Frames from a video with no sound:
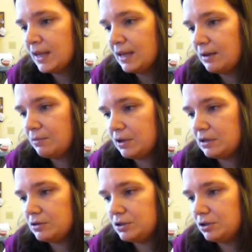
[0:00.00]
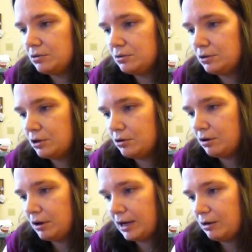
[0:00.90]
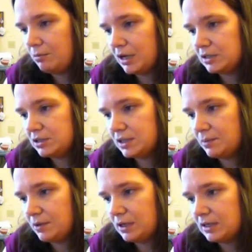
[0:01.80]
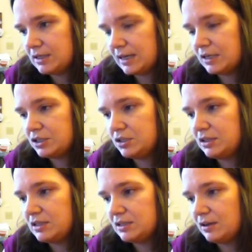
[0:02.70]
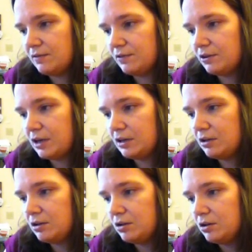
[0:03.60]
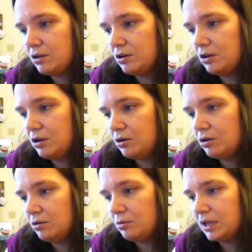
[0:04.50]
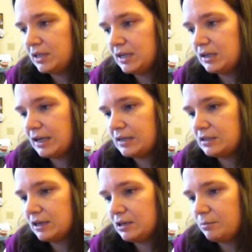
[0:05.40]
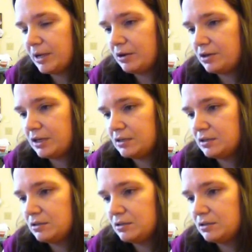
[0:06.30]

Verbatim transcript: And when you don't know how much someone is actually suffering or what they'd like done about it,